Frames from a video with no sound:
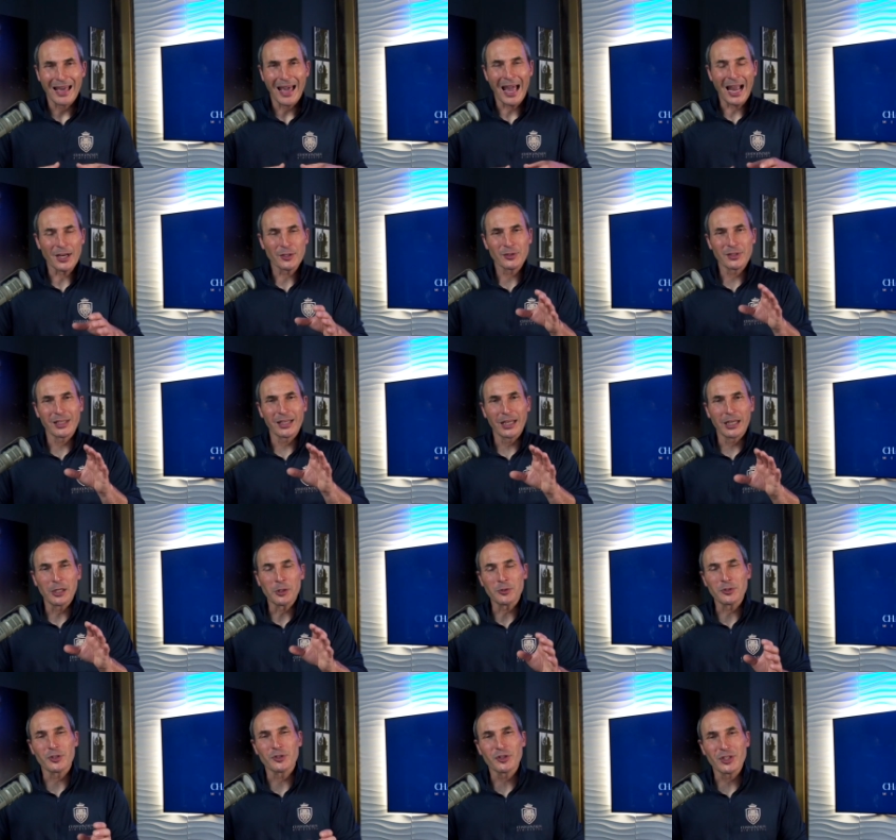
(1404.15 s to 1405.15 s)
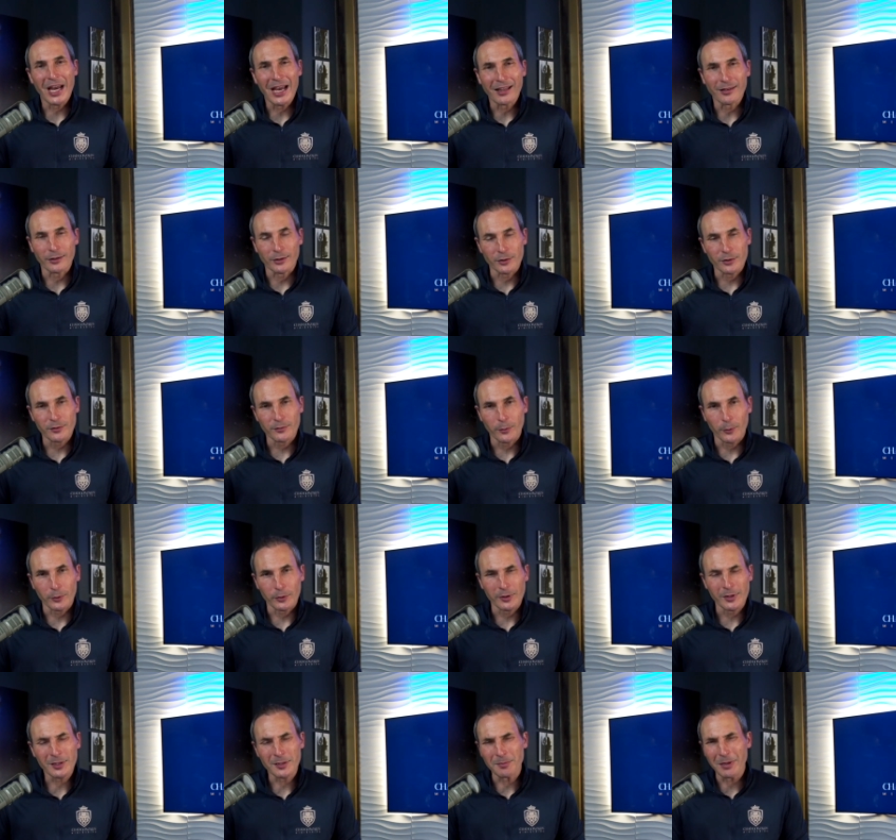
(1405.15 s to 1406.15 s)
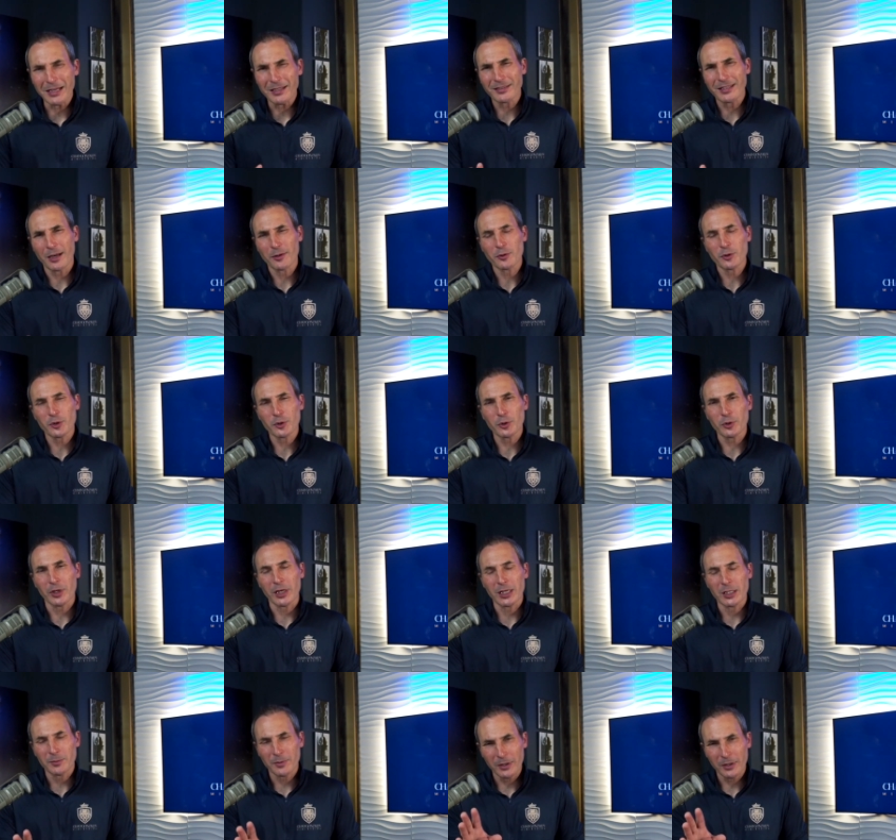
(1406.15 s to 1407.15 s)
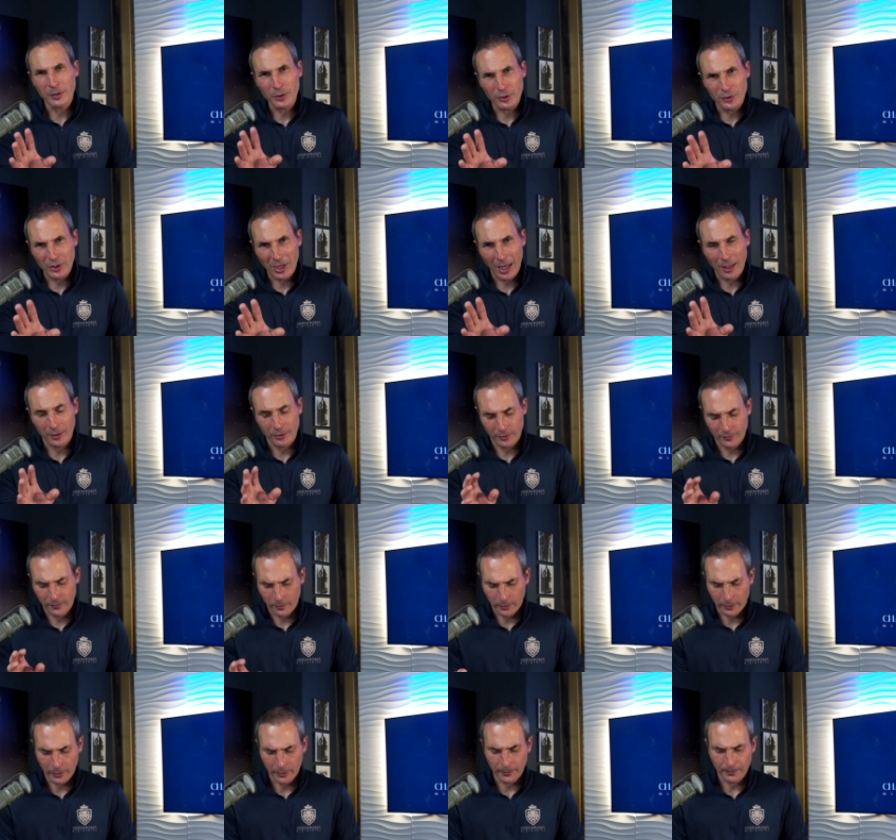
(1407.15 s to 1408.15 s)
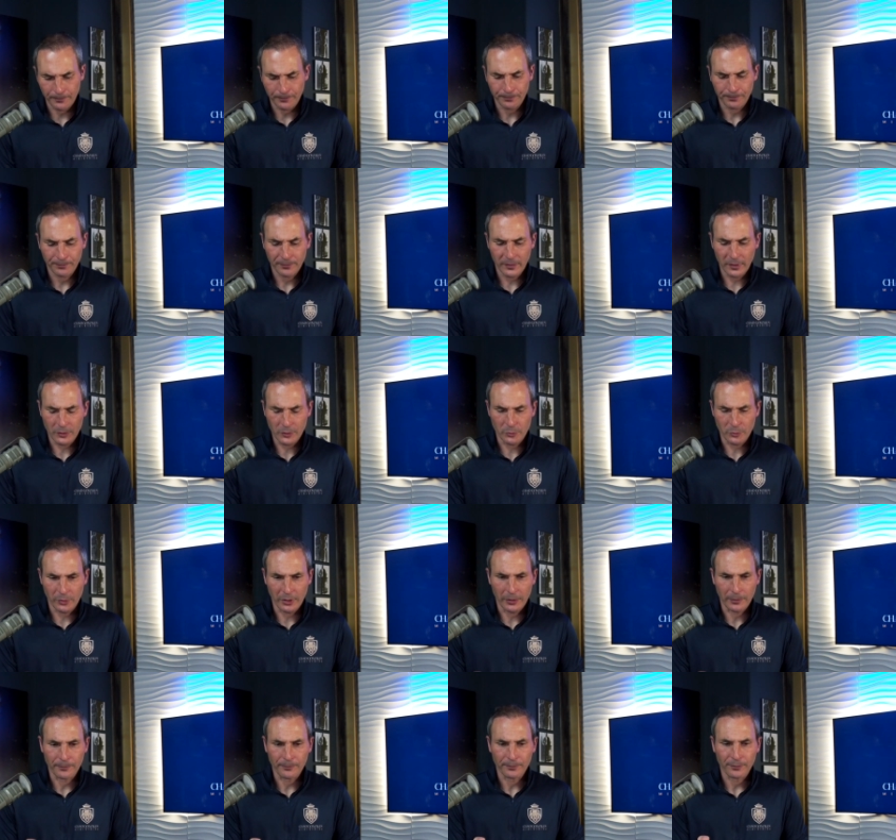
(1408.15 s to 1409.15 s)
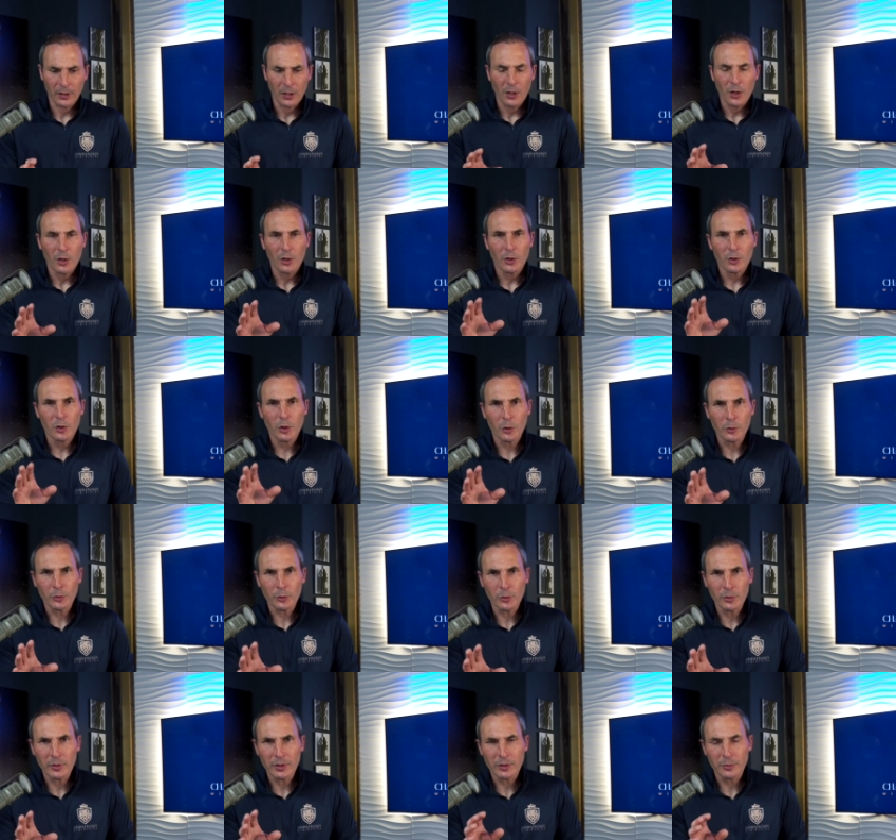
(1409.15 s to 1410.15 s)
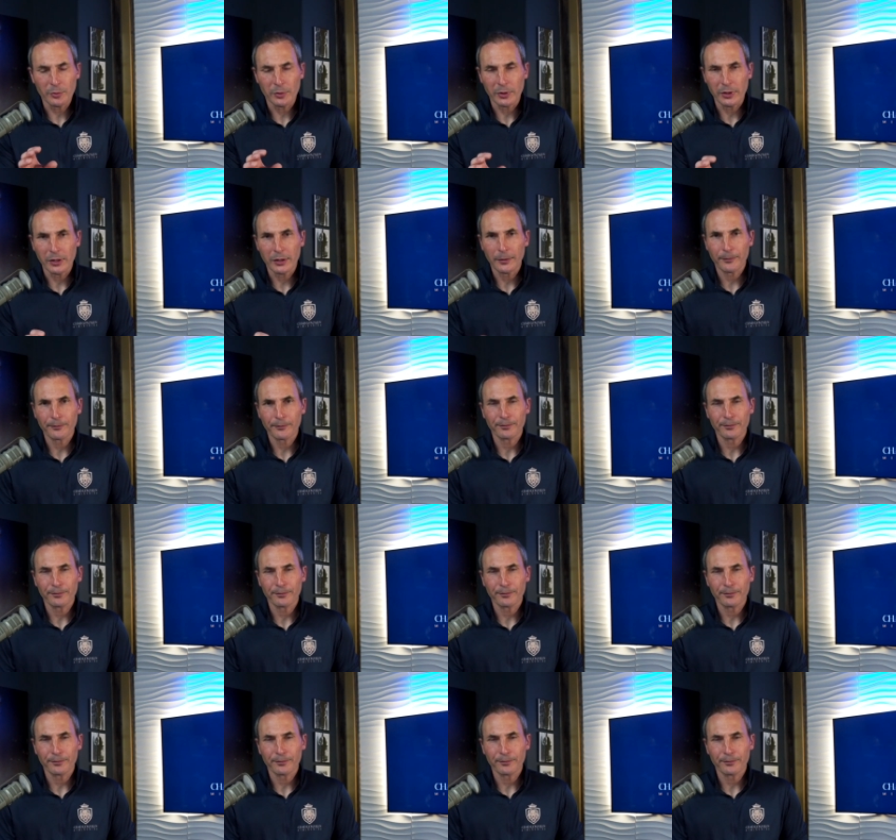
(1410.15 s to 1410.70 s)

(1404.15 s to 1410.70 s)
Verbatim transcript: Actually, here's a challenge for you. This may sound strange, but here's a challenge for you this week. Go through this week